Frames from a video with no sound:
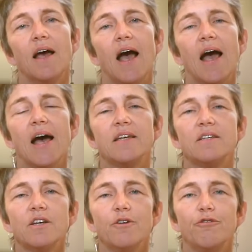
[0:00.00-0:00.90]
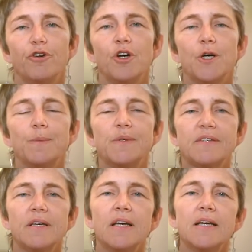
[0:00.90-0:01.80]
and verbs
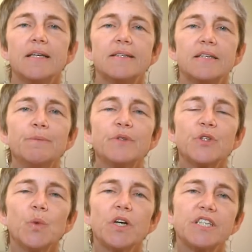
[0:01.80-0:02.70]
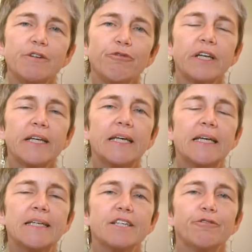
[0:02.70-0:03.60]
seems to work differently
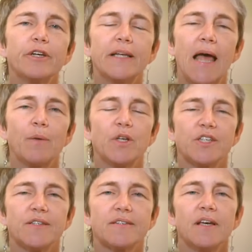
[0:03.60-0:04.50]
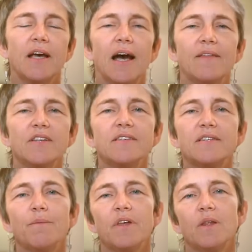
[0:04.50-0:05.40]
in different languages, and this is
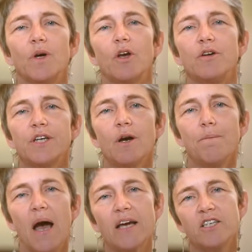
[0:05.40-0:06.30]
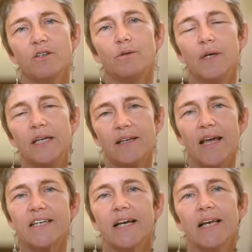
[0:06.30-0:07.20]
something that we're going to come back to in a
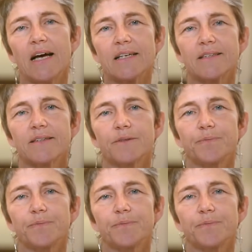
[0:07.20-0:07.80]
later class.